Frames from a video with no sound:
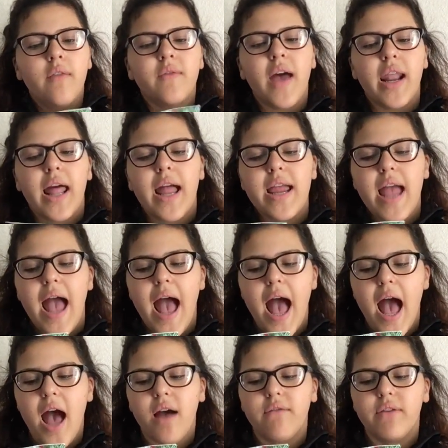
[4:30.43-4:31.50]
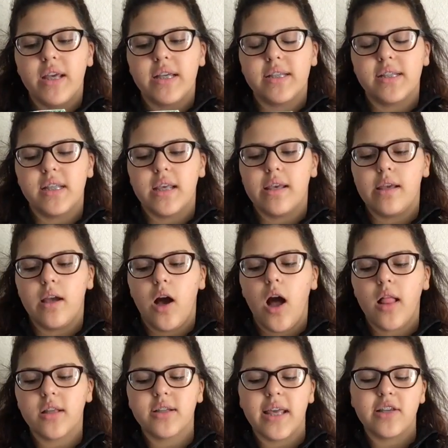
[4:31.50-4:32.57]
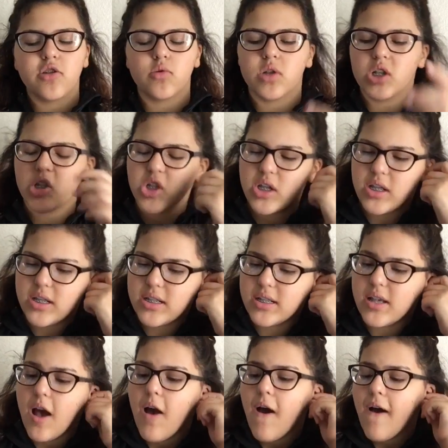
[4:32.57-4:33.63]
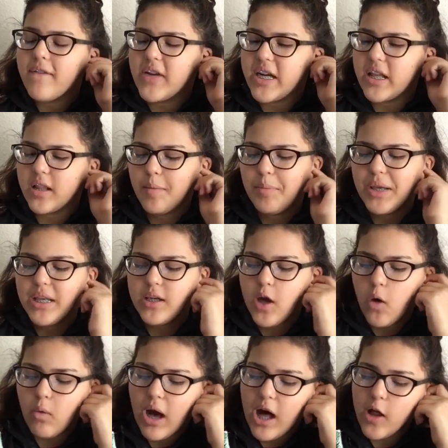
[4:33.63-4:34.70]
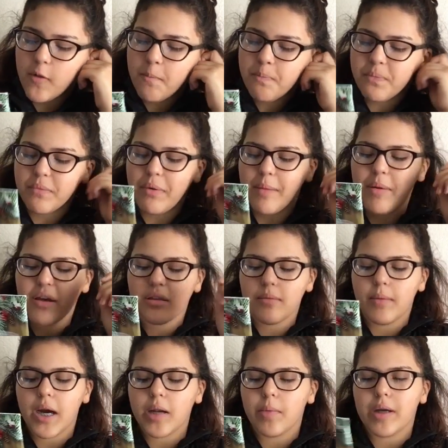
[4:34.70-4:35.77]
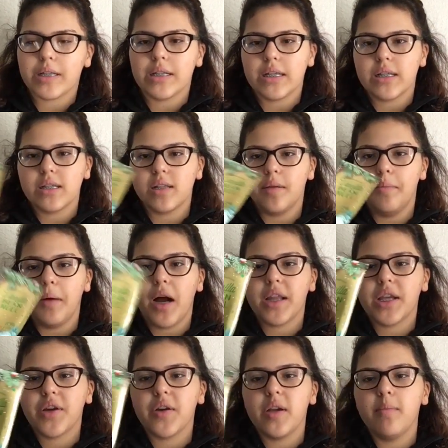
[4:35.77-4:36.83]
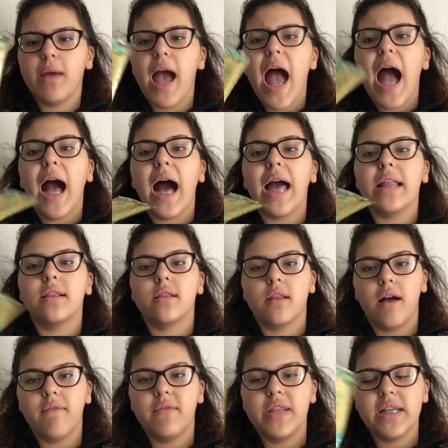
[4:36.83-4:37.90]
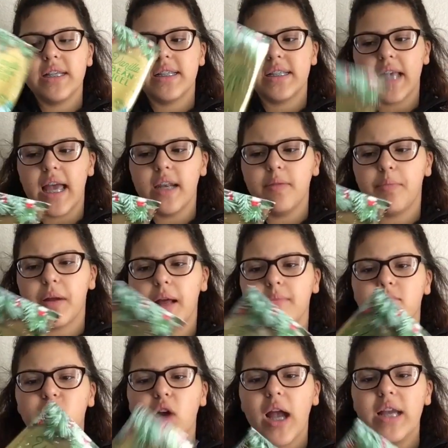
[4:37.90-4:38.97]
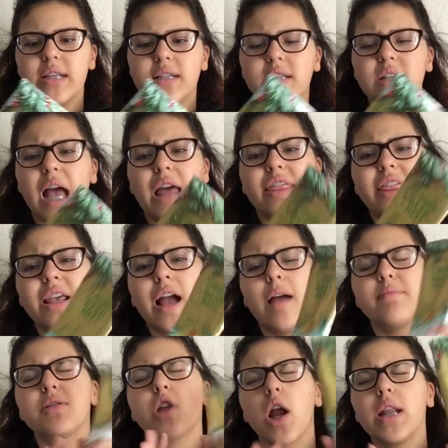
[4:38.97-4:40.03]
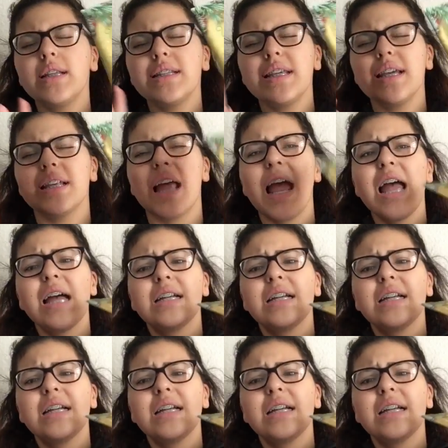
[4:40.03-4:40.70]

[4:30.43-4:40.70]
that I have is the Holiday Traditions Vanilla Bean Noel by Bath & Body Works. This is the body cream. I love this scent, but I'm starting to get